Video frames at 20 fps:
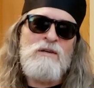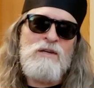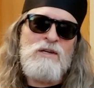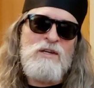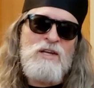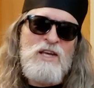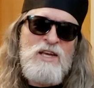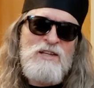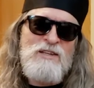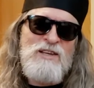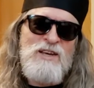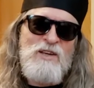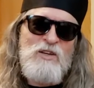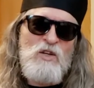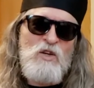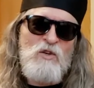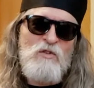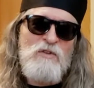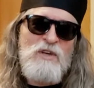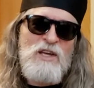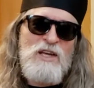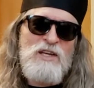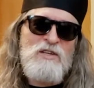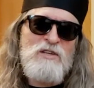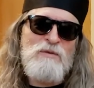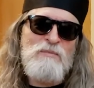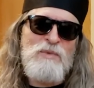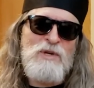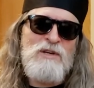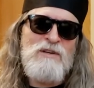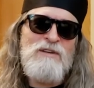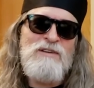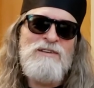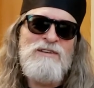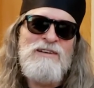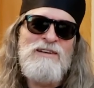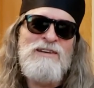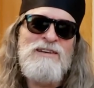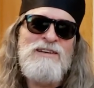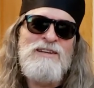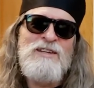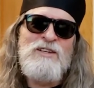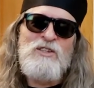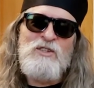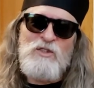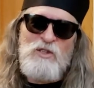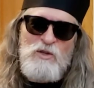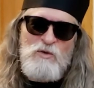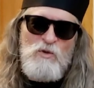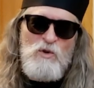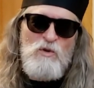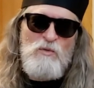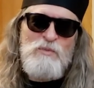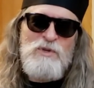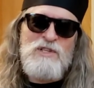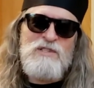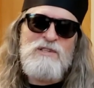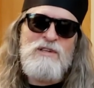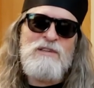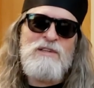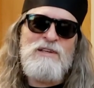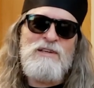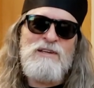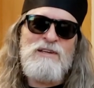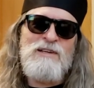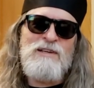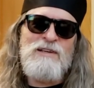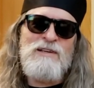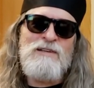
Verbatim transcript: and hit that notification bell so you won't miss a thing.